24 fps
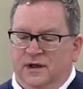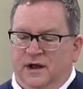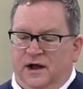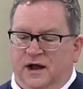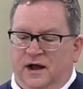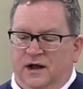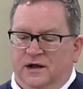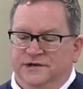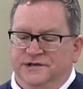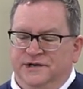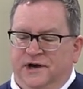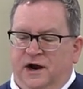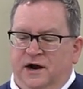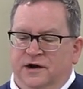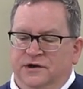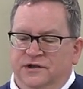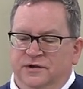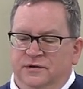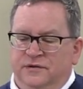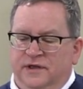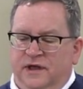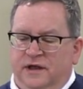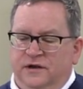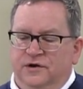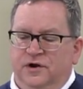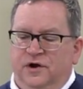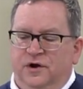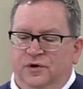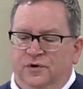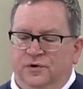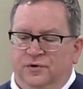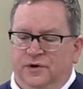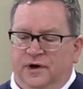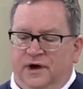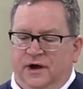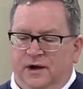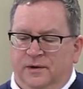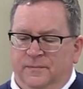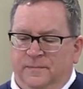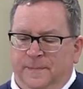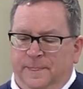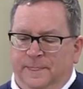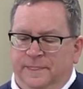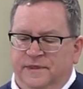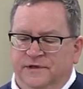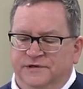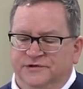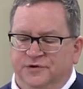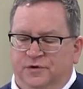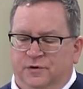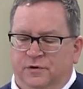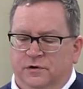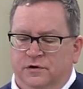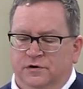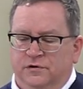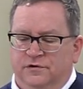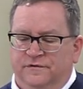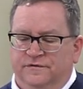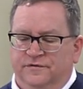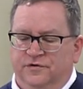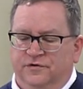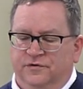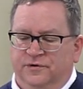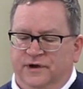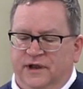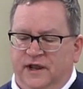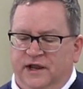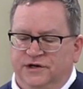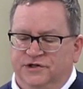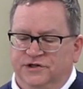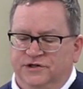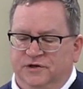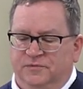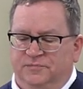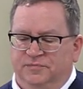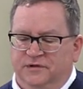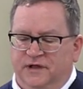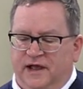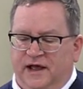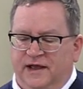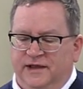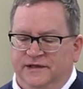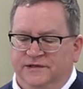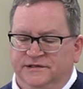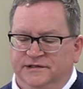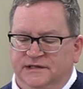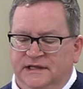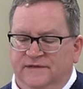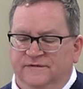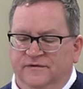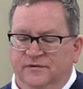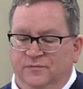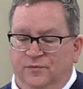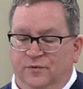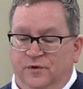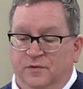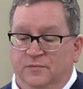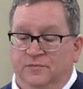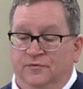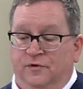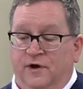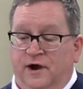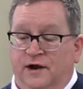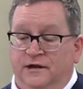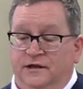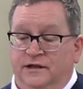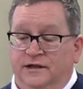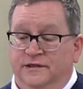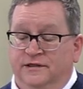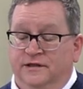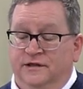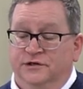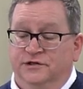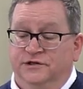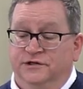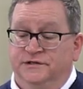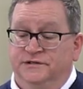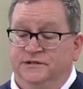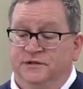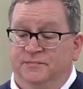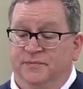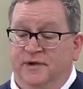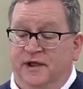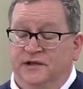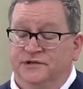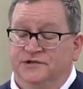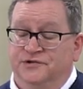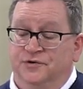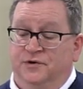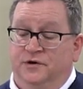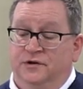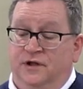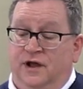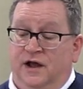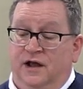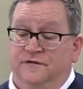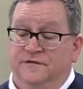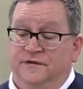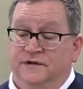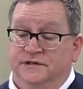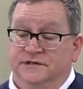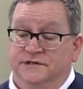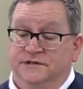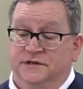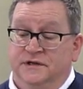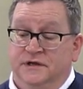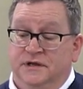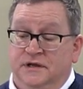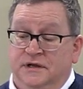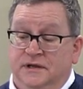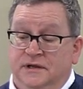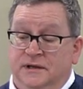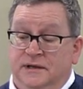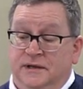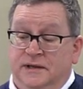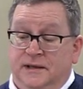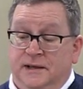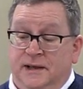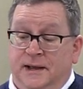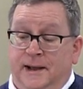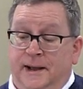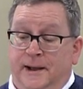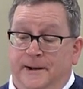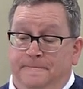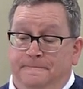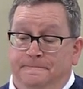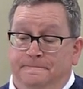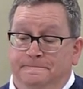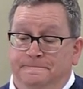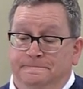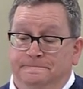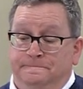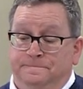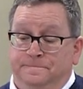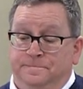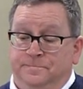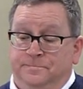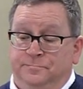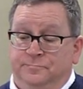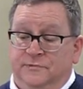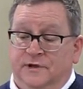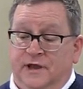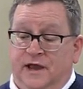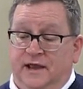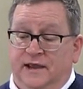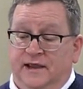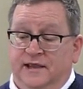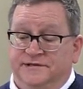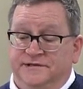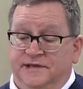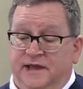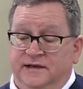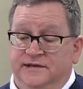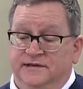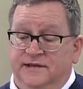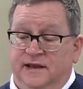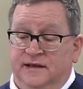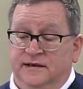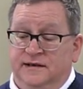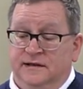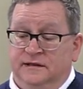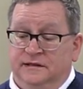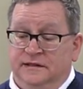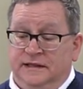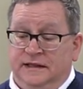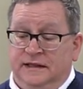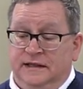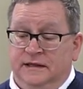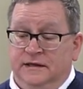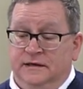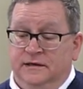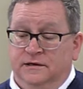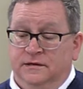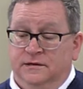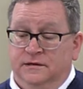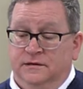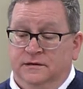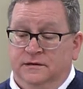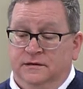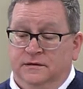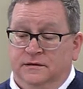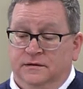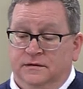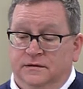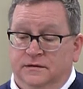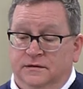to argue that no, this order of creation applies even more broadly than just the pastoral office. I guess I tend to lean